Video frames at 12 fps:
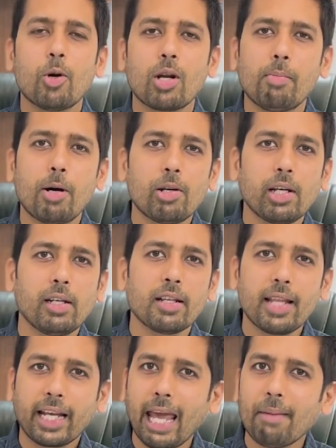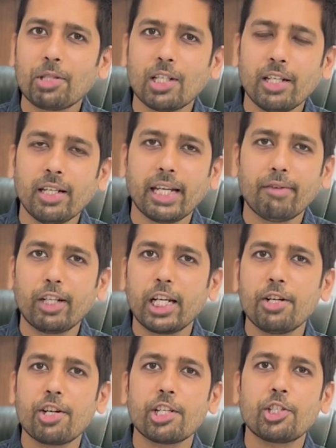more about it in the caption if it
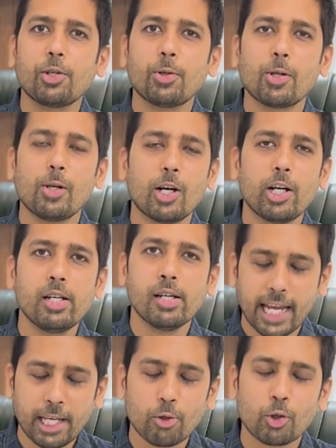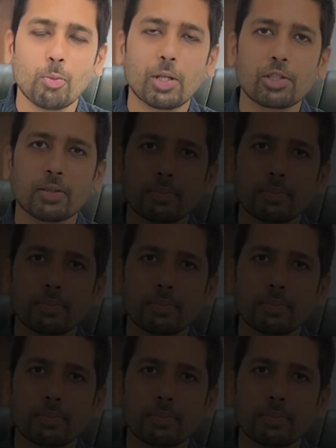interests you to learn. Thank you so much.